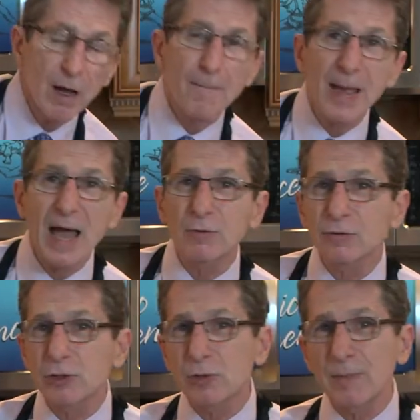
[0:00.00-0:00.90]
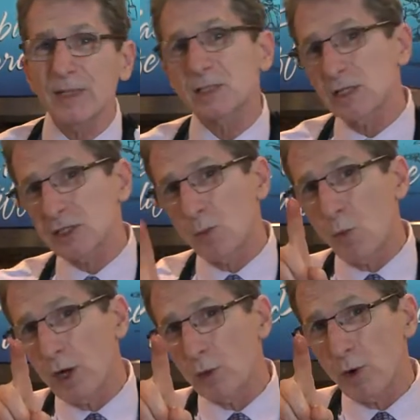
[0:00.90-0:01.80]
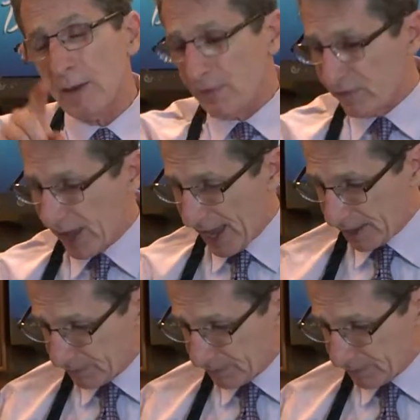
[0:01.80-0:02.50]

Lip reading: a pound of shrimp has less than 1 gram of fat.